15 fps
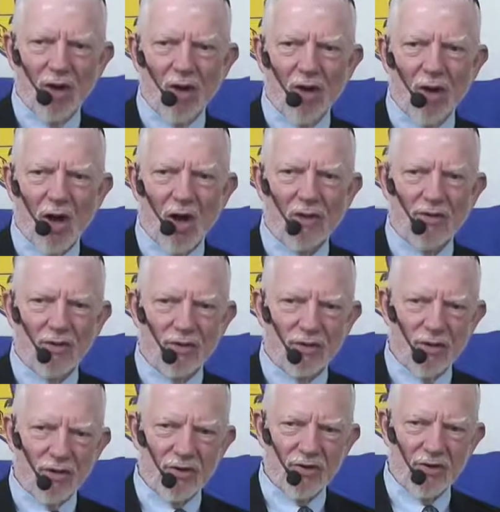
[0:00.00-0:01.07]
causes
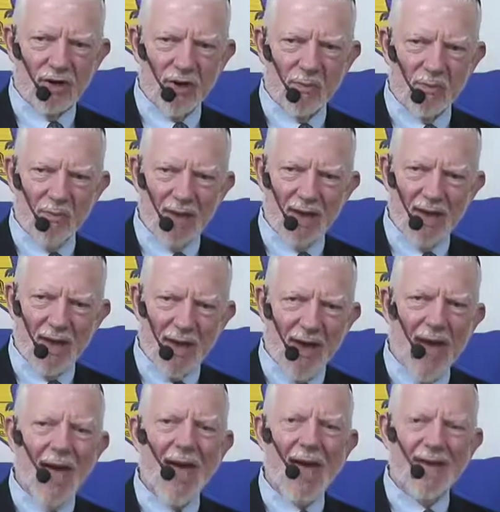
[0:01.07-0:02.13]
us to be
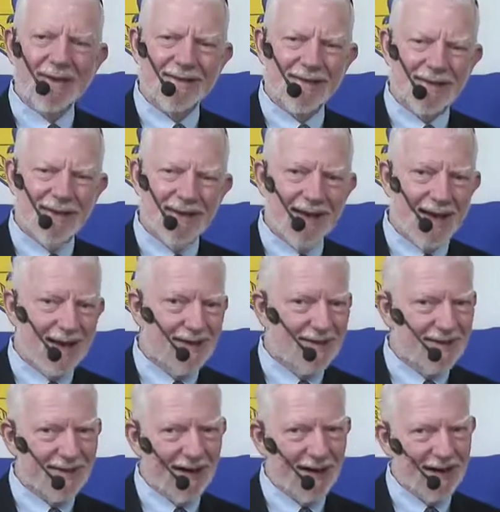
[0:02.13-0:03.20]
as in a
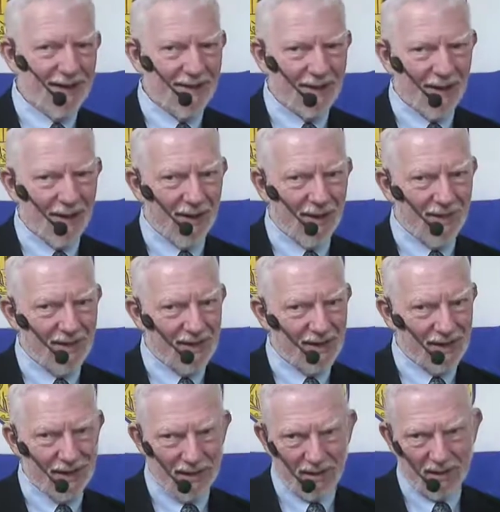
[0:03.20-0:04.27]
state of
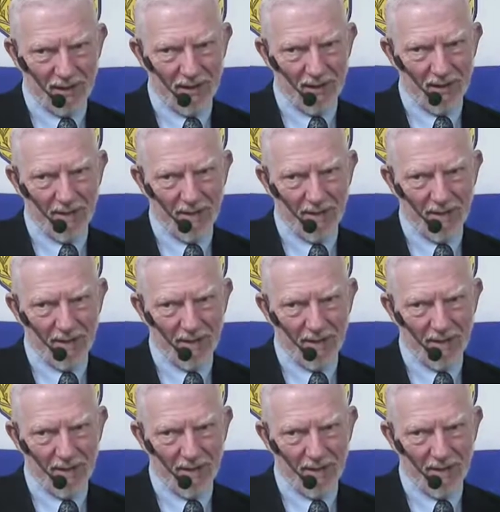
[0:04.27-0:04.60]
sin. Mm.